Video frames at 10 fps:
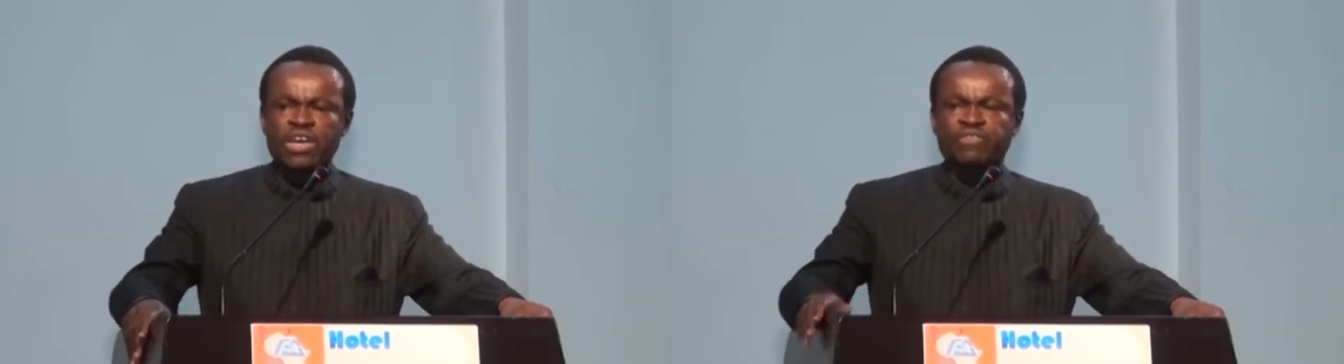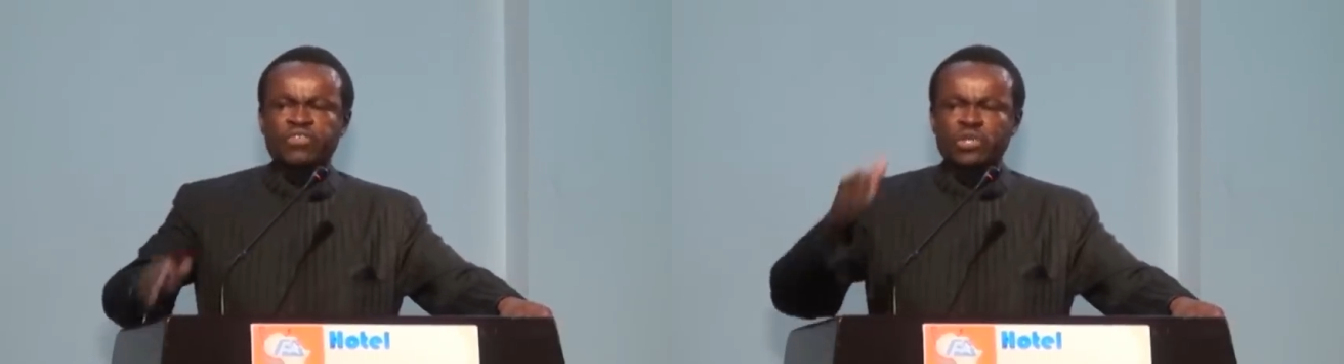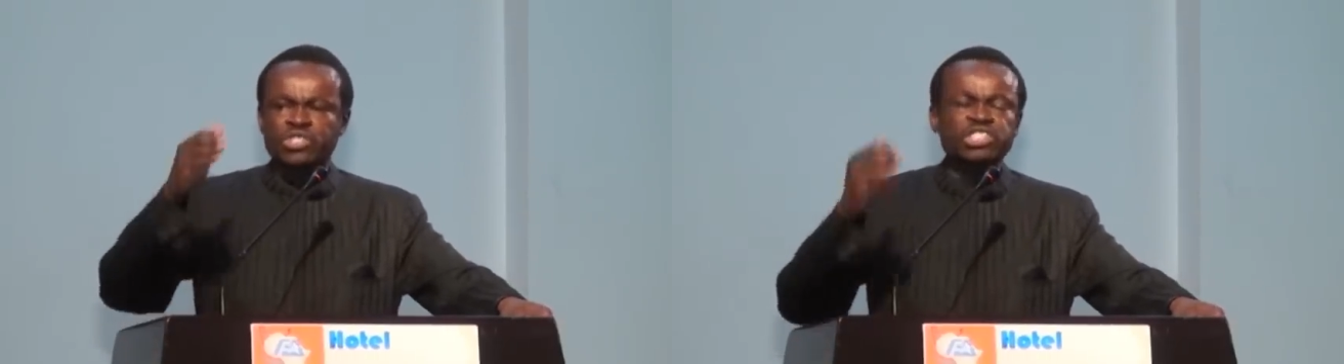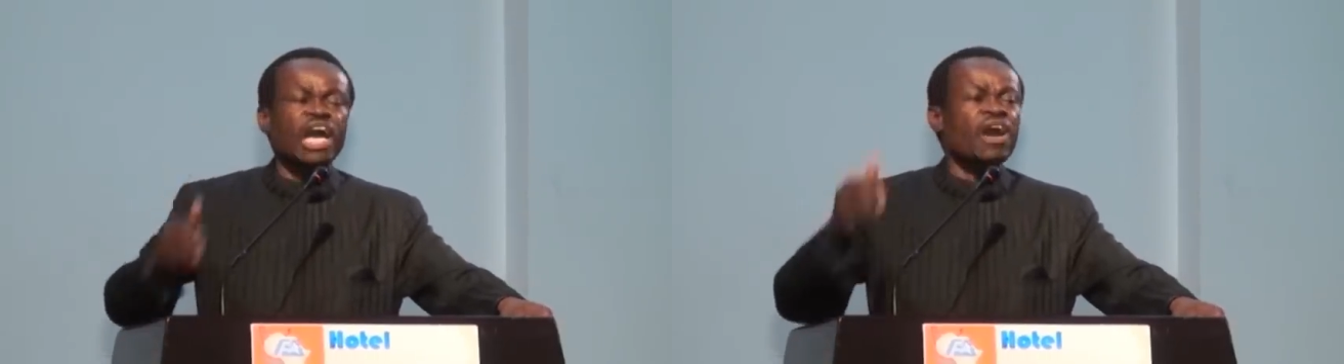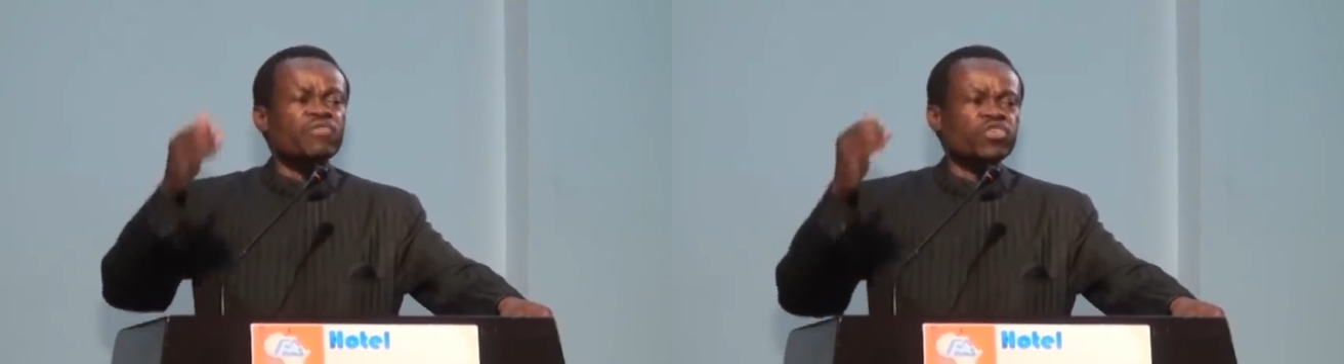if you
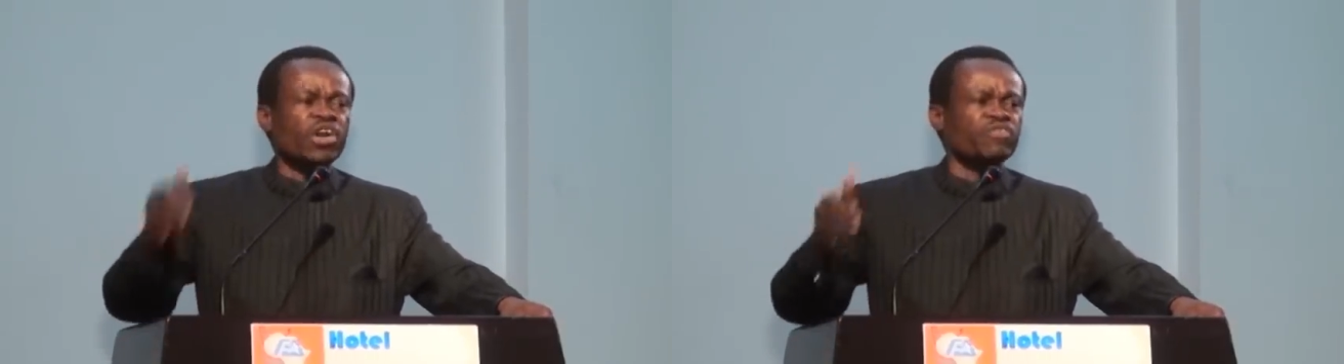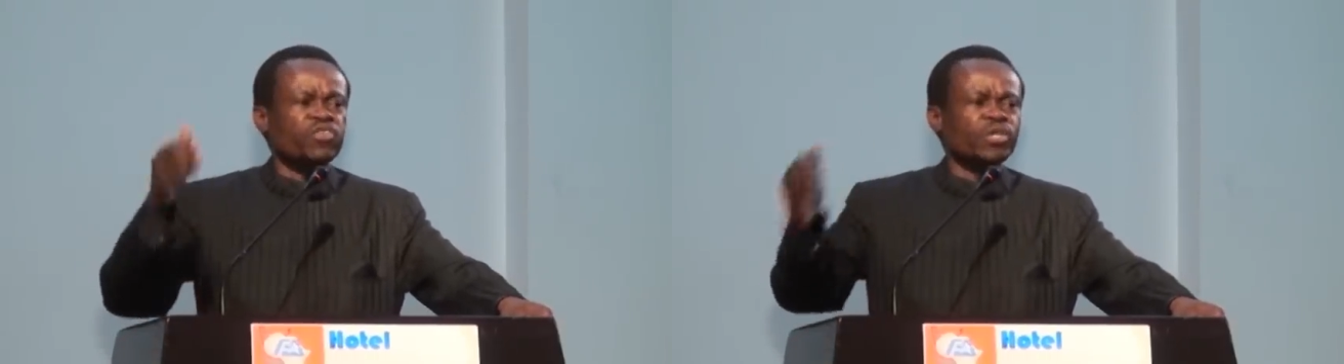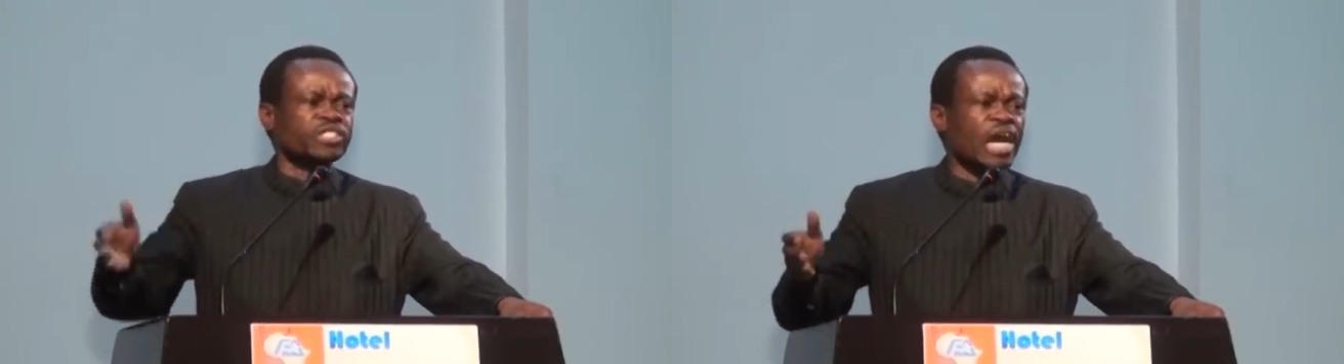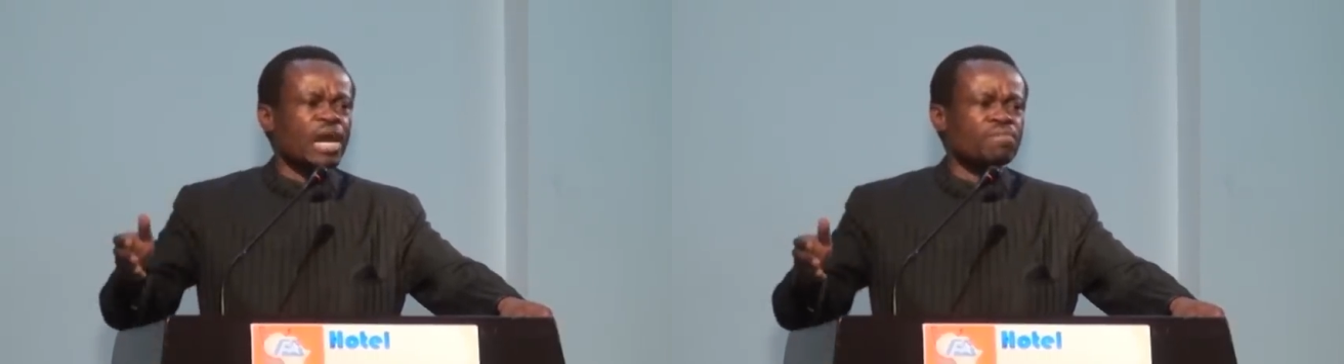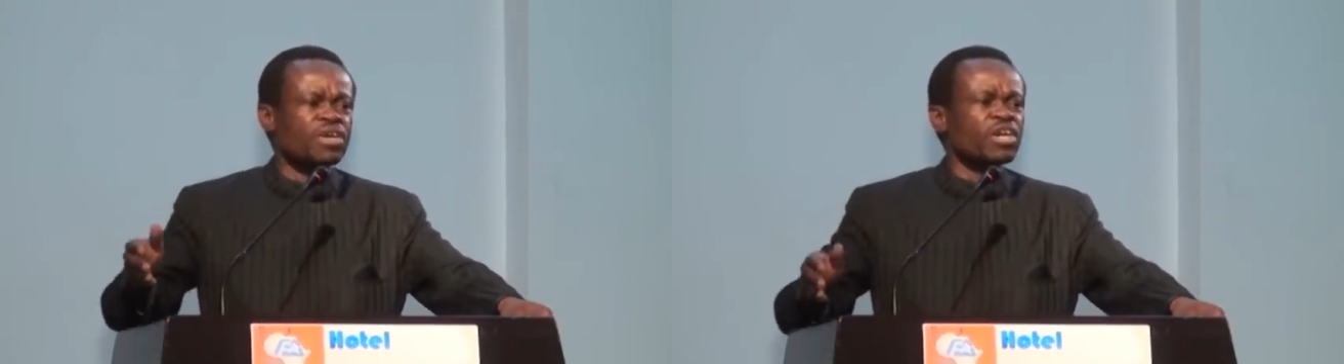serve your full
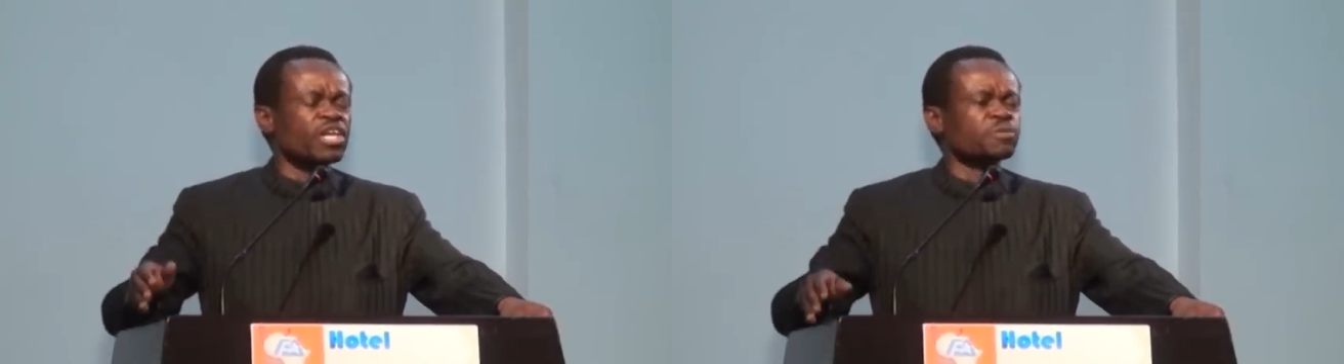term,